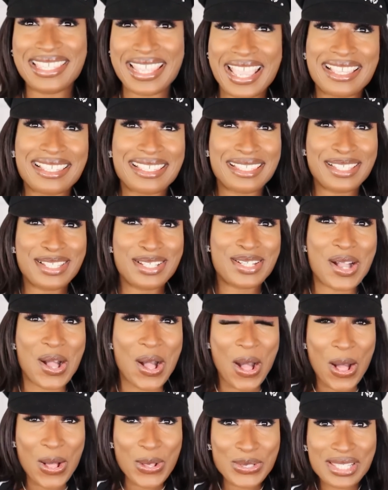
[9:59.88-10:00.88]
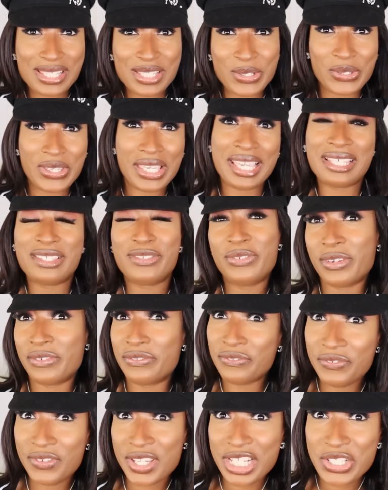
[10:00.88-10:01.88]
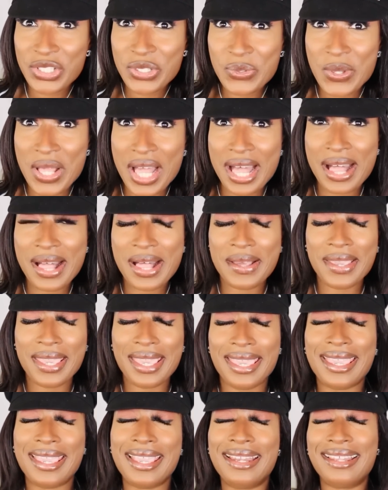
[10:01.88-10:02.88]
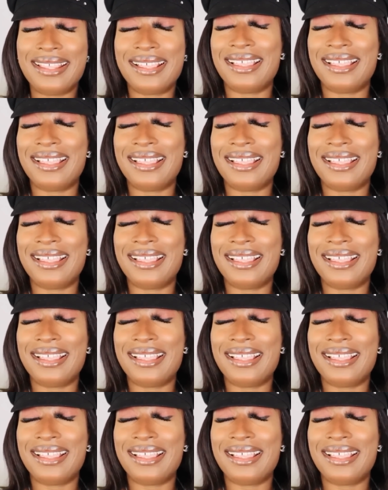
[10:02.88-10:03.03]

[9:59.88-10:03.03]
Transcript: next look also is from Fe Noel and